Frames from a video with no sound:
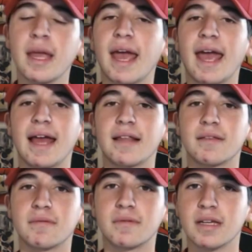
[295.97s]

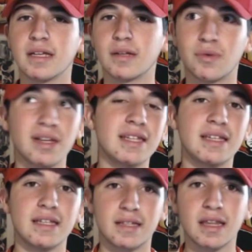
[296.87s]
and
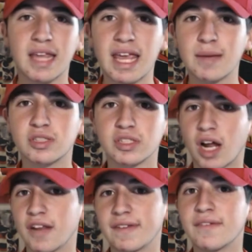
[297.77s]
really, this game should
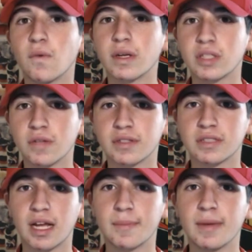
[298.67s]
not have even went to
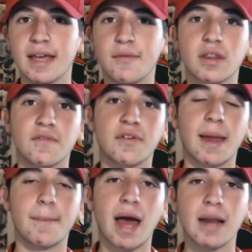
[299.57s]
overtime. If it wasn't for
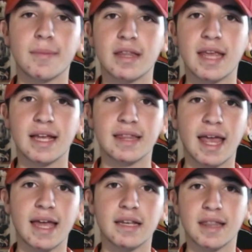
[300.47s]
that bad mistake at the
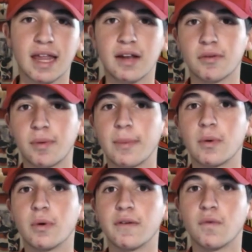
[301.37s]
end, Senators probably
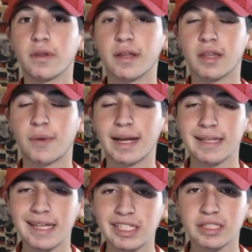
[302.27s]
would have won this in
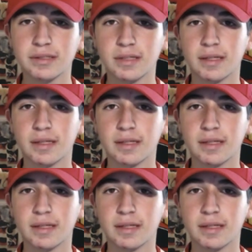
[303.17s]
regulation,